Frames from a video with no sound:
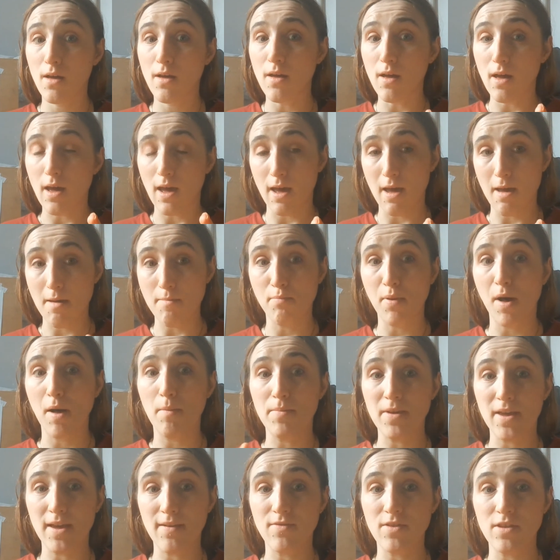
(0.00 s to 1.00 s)
but I'll
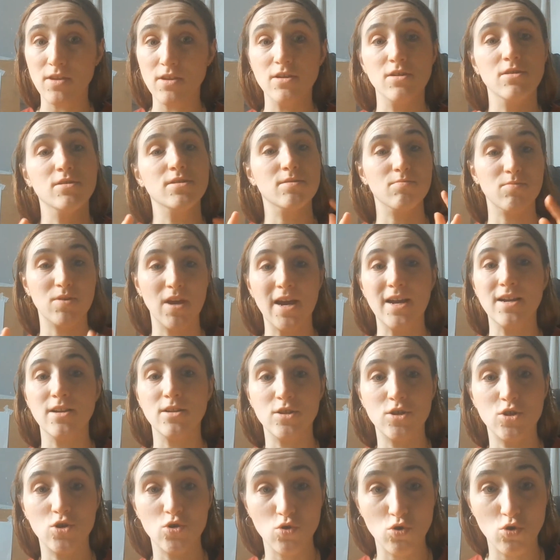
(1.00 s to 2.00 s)
be giving you some
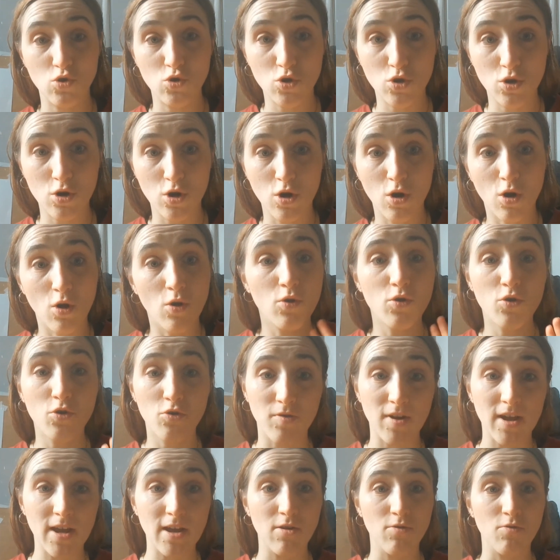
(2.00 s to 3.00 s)
guidance so you can all
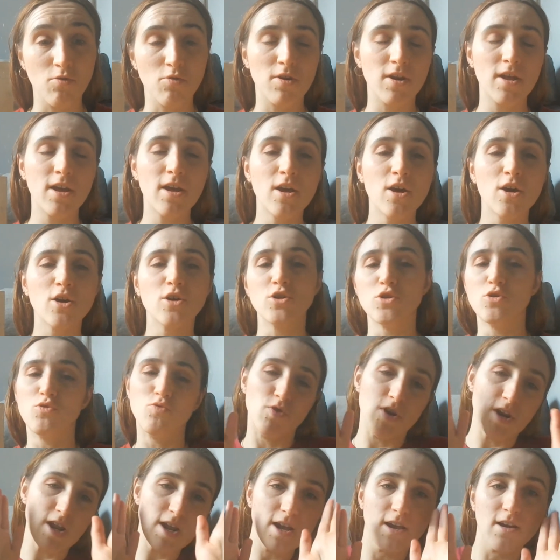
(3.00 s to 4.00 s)
create your own
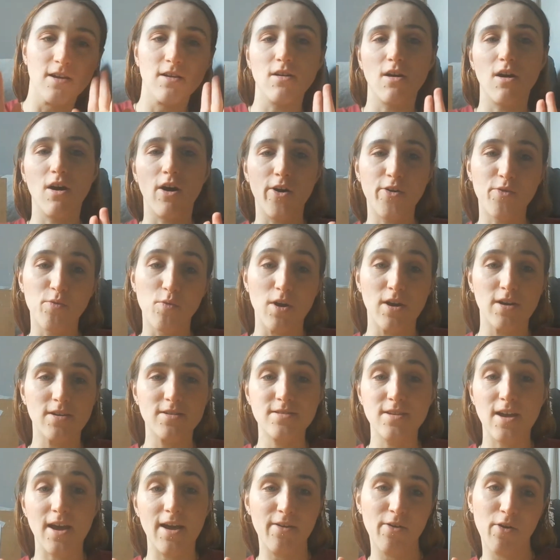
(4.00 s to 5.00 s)
unique
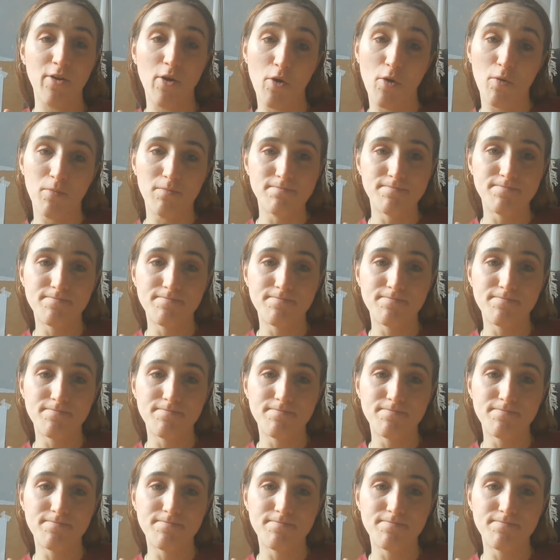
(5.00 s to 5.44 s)
artworks at home.